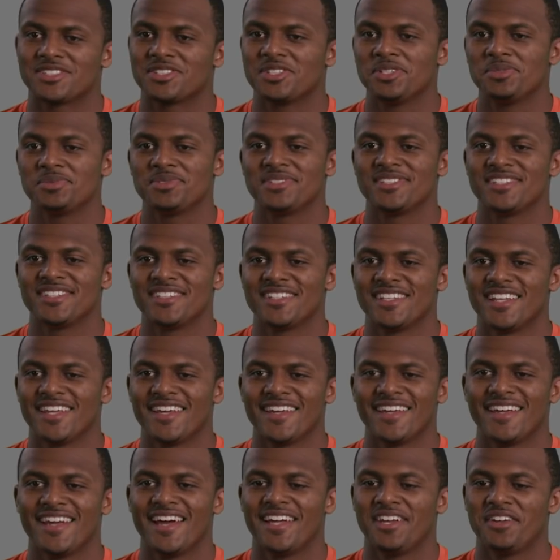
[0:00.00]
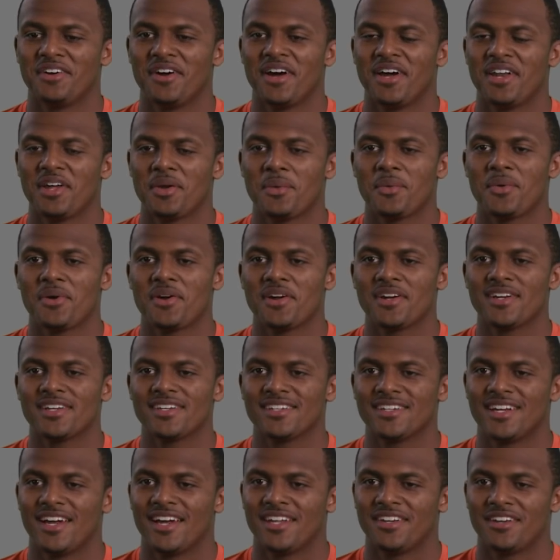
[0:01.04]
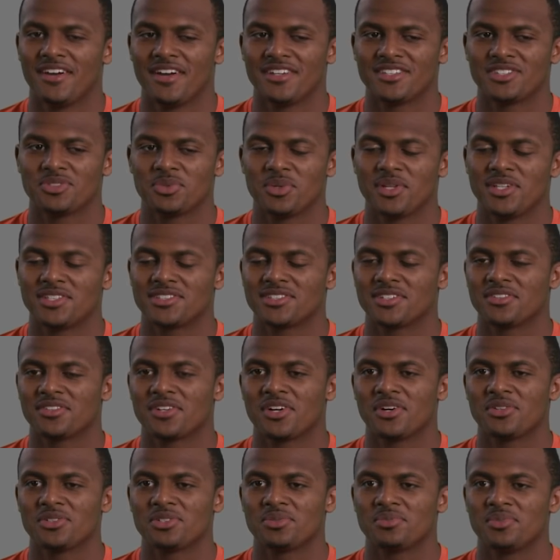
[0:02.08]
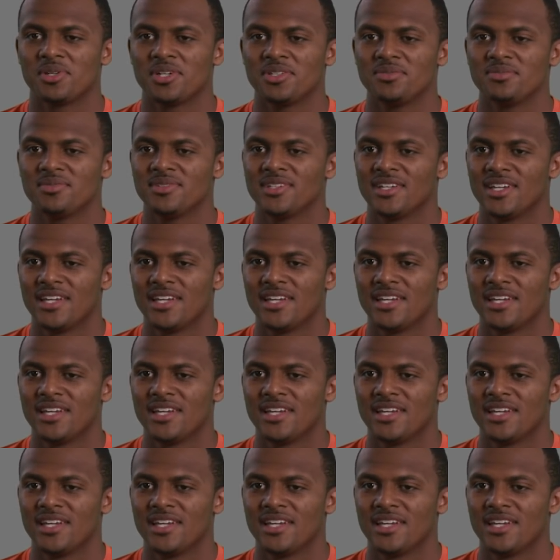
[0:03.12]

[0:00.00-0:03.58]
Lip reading: it's Clemson. I know how they work. I know how Sweeney's going to coach them up.